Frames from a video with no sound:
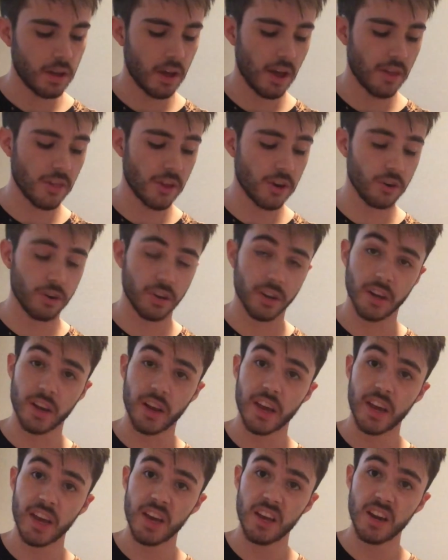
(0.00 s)
and then you're gonna
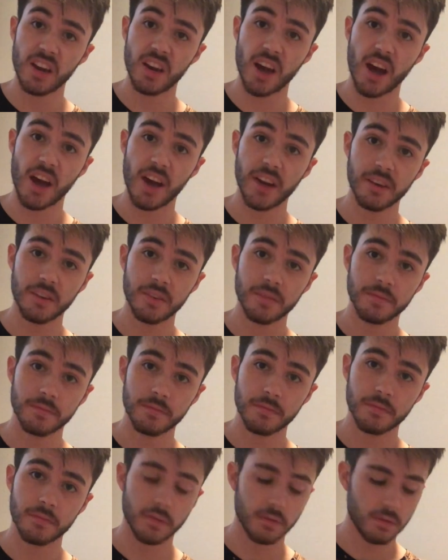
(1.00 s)
hit 9
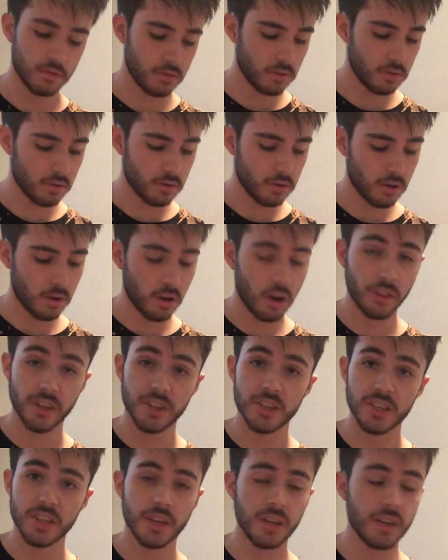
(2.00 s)
on the
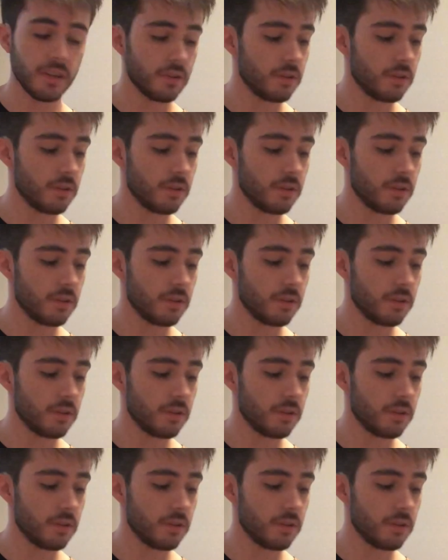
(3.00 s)
D,